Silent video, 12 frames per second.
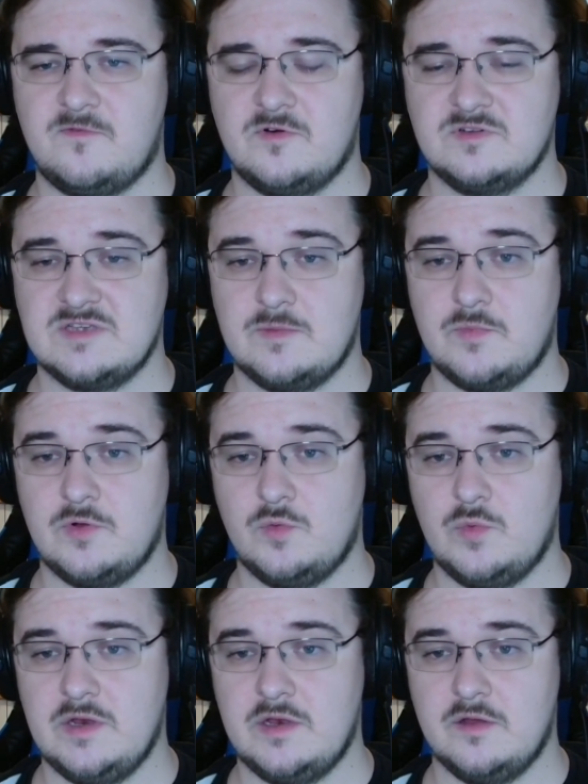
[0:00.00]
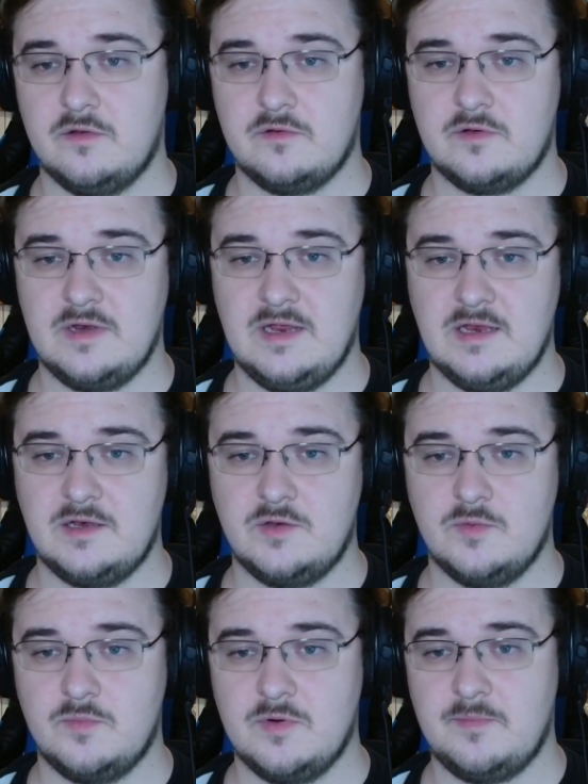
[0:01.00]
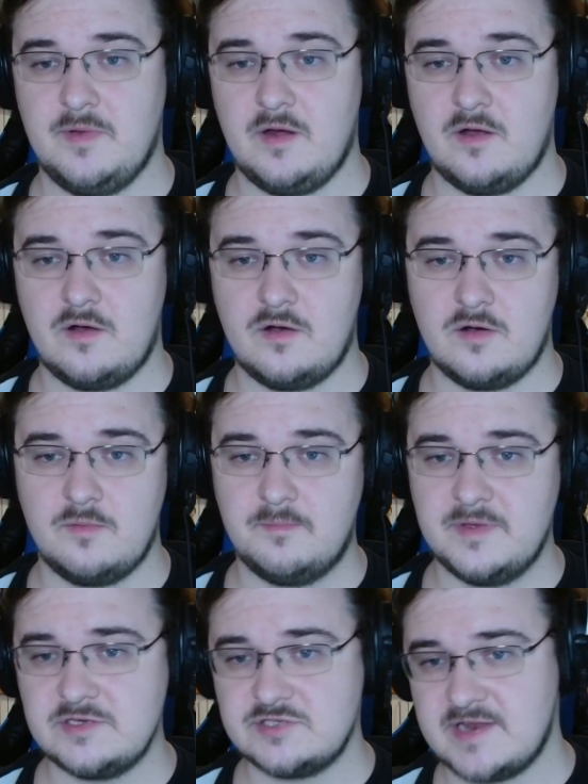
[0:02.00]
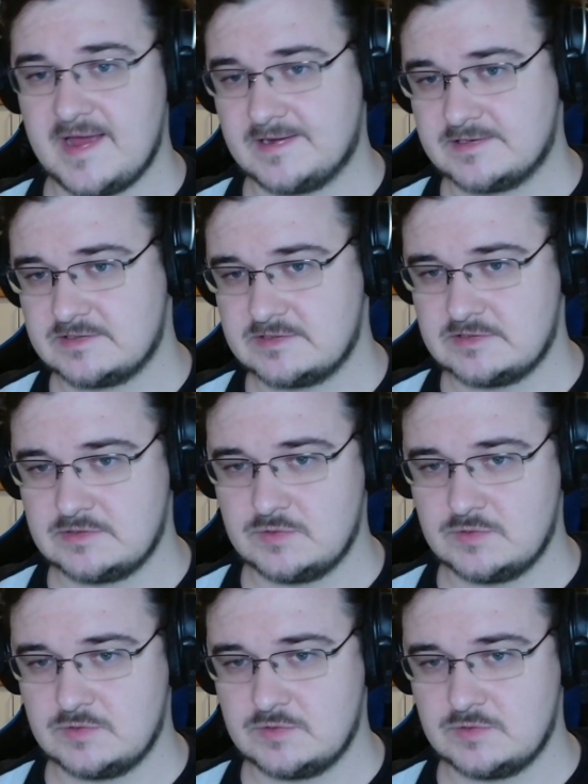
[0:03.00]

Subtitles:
example, we don't need to prepare pitch decks.